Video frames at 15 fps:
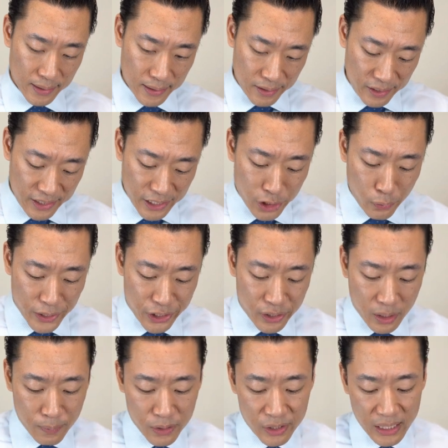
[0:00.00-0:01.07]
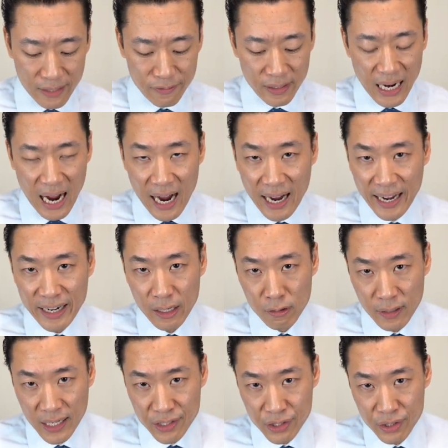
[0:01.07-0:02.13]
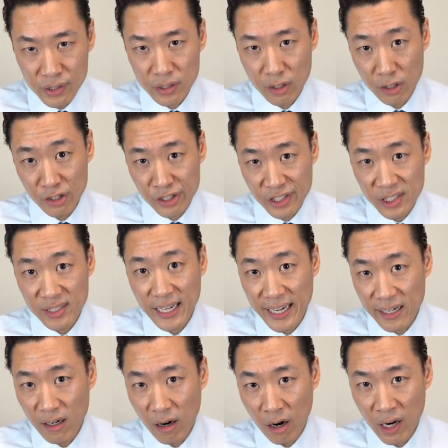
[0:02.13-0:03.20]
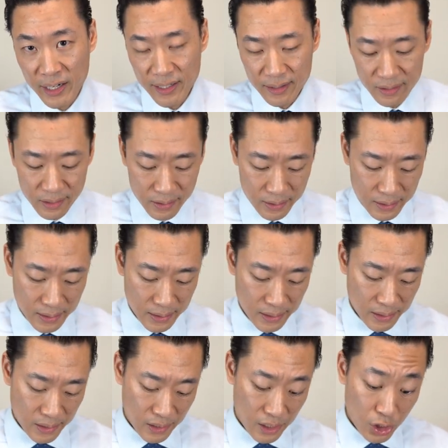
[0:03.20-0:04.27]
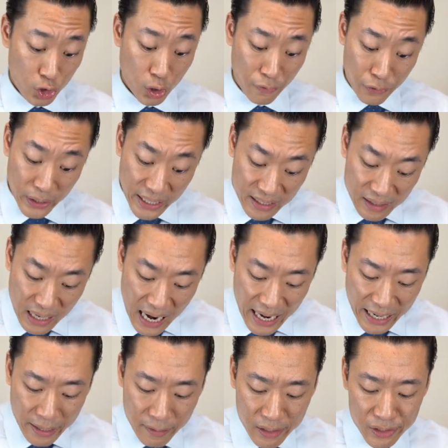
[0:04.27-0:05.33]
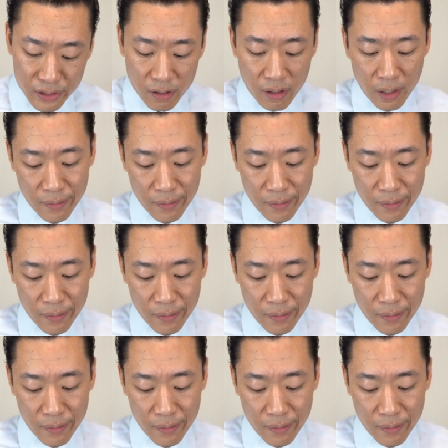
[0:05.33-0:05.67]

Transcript: Situation number 7, IRS or state audit. So if you get an IRS